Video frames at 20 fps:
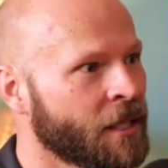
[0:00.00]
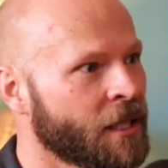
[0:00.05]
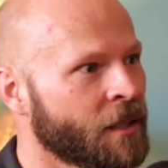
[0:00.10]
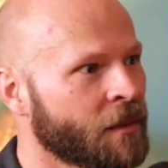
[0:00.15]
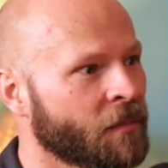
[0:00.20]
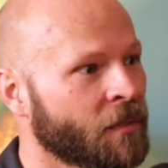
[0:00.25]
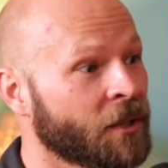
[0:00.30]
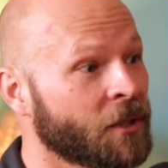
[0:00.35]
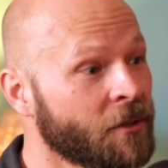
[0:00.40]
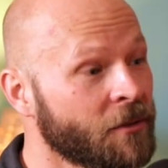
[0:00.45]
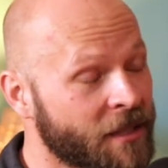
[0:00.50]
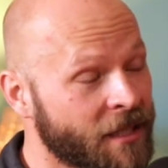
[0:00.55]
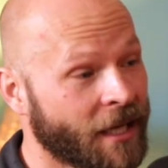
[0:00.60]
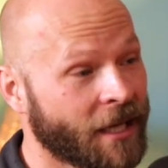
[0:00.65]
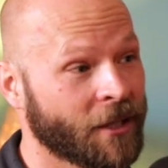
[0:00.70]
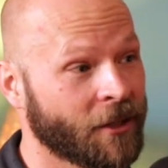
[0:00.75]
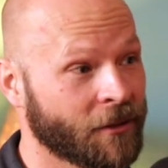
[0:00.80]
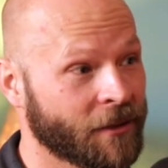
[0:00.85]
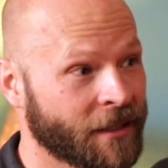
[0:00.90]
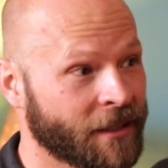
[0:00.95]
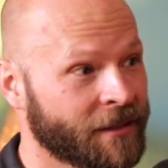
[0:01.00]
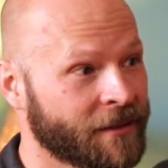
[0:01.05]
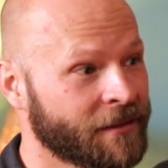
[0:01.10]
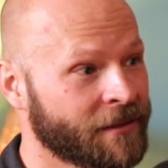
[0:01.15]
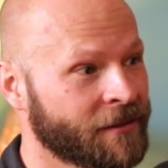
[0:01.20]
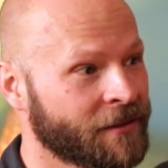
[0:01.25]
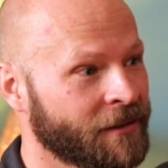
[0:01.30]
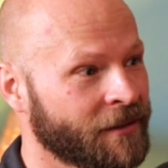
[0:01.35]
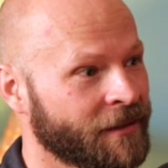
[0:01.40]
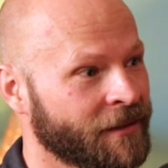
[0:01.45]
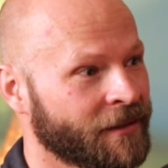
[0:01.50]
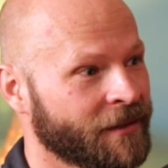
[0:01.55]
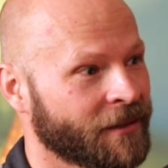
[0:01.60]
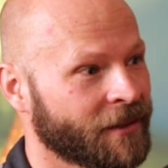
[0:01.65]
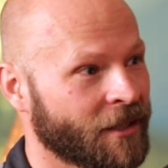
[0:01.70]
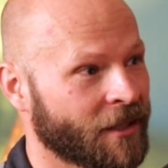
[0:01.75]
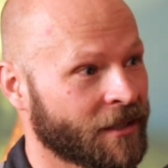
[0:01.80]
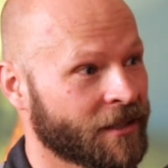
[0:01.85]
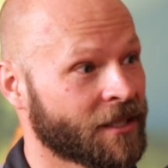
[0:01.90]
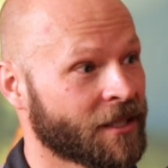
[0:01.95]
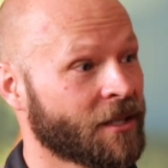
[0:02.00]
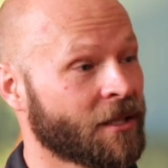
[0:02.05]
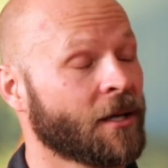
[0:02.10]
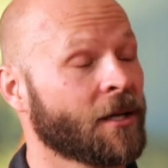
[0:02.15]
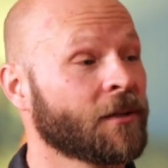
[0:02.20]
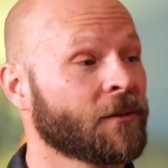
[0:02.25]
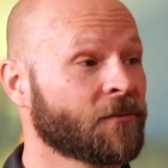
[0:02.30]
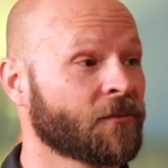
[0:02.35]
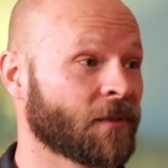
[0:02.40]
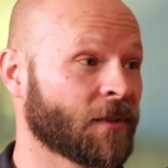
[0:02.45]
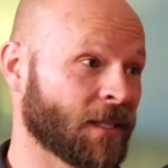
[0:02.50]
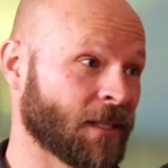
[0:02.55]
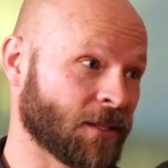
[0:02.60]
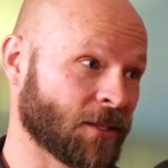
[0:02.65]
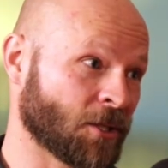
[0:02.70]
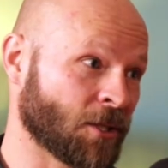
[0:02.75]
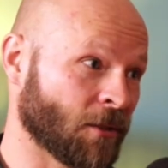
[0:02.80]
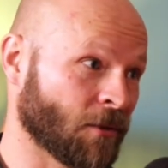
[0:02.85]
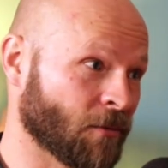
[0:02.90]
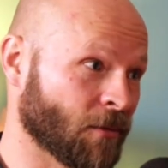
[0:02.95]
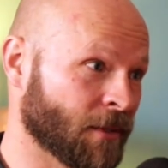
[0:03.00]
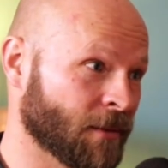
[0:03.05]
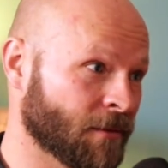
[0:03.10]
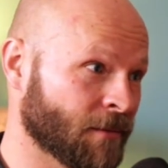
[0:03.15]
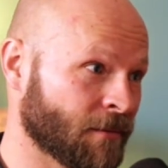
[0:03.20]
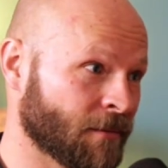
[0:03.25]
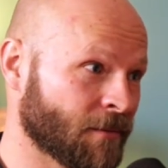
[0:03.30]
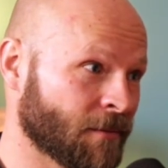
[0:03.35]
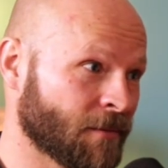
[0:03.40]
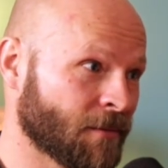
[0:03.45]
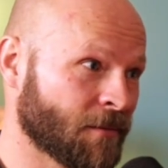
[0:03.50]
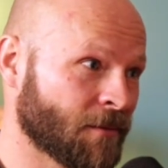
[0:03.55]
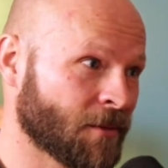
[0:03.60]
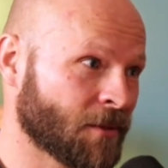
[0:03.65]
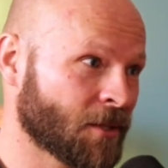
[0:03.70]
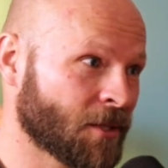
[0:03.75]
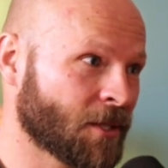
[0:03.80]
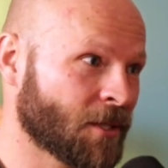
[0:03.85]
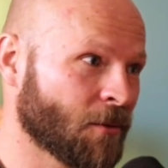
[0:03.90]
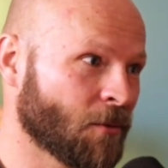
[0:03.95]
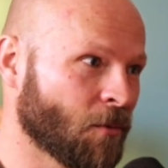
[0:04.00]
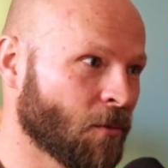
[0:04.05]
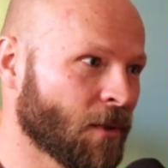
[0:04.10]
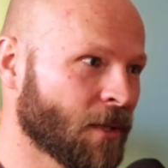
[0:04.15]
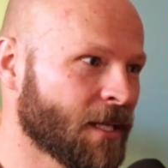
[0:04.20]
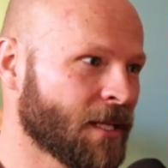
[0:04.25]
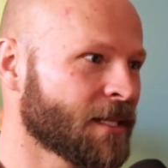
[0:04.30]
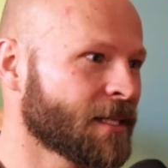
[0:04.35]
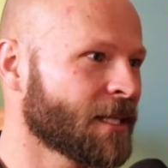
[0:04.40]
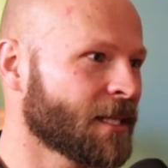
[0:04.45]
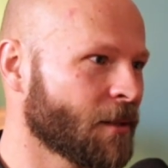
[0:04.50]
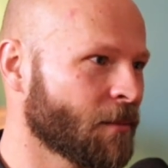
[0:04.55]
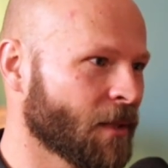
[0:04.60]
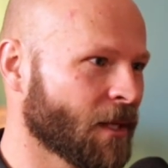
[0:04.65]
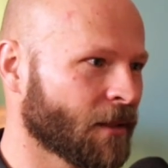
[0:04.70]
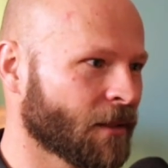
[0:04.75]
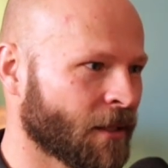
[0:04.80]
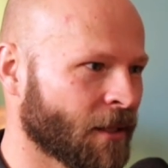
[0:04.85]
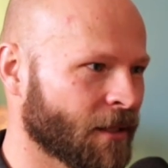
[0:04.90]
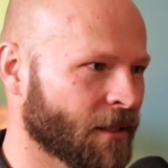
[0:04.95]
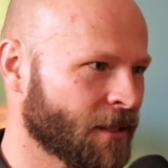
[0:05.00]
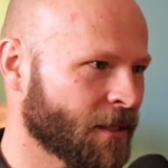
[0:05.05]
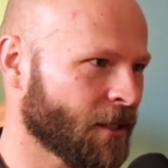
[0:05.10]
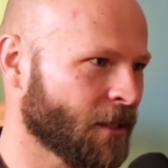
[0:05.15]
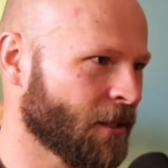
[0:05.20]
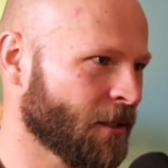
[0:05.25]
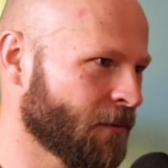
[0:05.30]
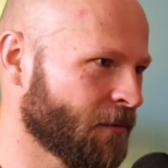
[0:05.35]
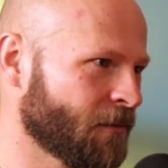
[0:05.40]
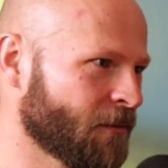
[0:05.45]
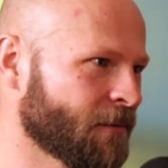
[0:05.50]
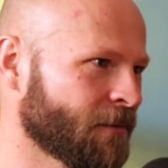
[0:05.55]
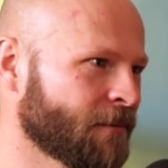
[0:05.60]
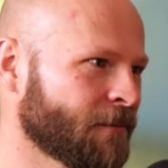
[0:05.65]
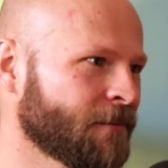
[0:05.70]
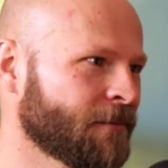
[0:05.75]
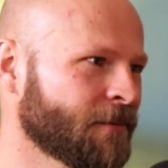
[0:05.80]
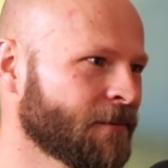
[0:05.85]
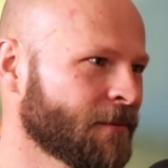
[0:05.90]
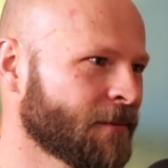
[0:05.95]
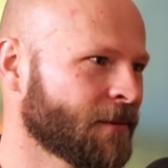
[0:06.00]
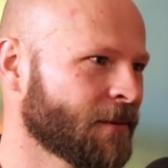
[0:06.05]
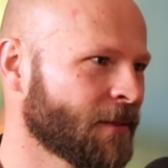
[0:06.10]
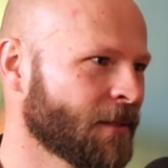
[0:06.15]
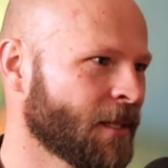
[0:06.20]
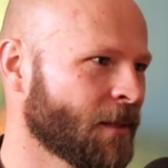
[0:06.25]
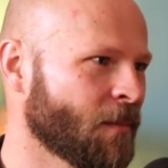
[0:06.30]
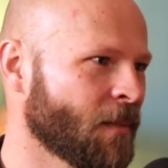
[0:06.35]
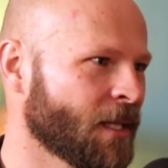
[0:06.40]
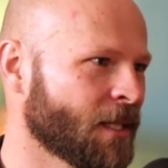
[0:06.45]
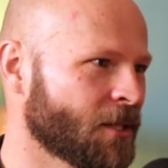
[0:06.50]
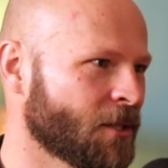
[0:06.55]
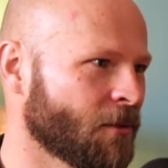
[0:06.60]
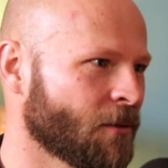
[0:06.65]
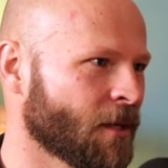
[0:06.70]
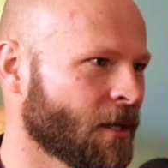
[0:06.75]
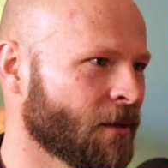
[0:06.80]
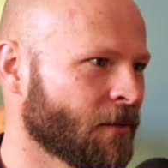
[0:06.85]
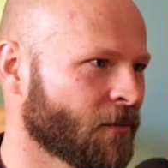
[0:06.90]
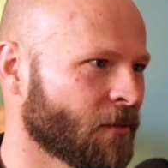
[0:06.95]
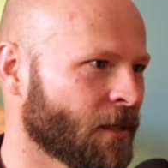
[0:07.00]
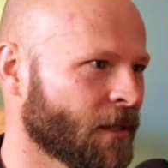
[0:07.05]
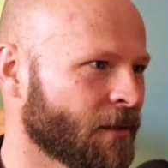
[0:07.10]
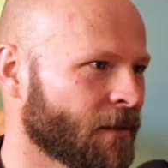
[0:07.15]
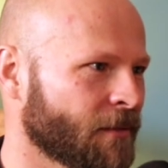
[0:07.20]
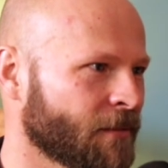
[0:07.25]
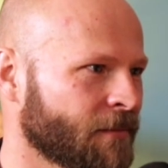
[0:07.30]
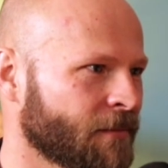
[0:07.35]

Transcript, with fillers: Right. But you titled it God's Confident Children. Yes. So what is it about God's love that makes you confident?